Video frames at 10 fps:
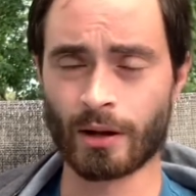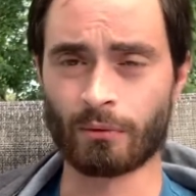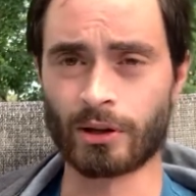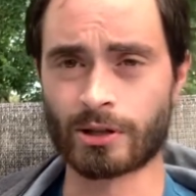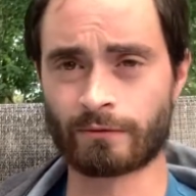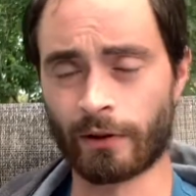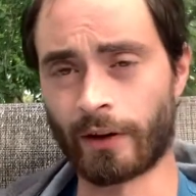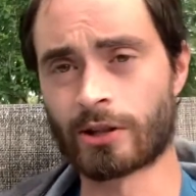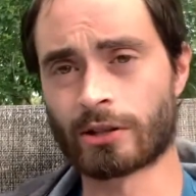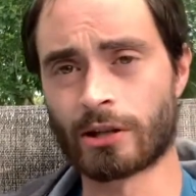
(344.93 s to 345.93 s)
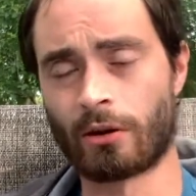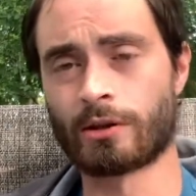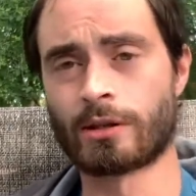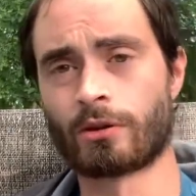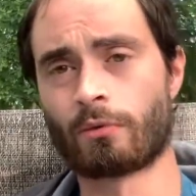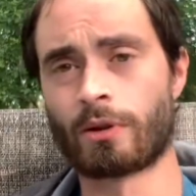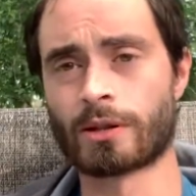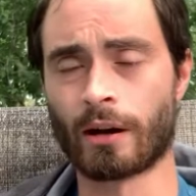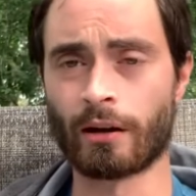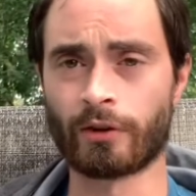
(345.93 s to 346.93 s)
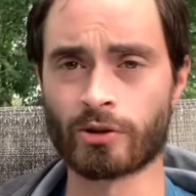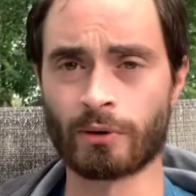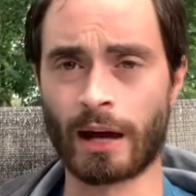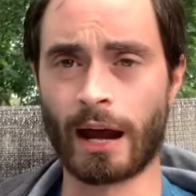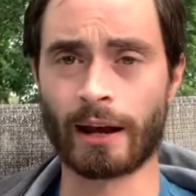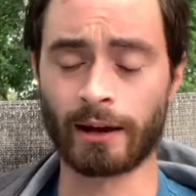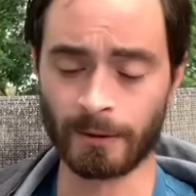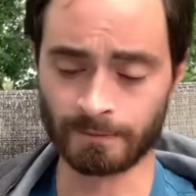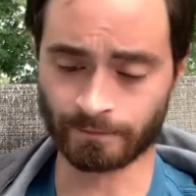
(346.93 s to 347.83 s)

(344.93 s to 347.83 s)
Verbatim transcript: which eventually turns into the word French word aller.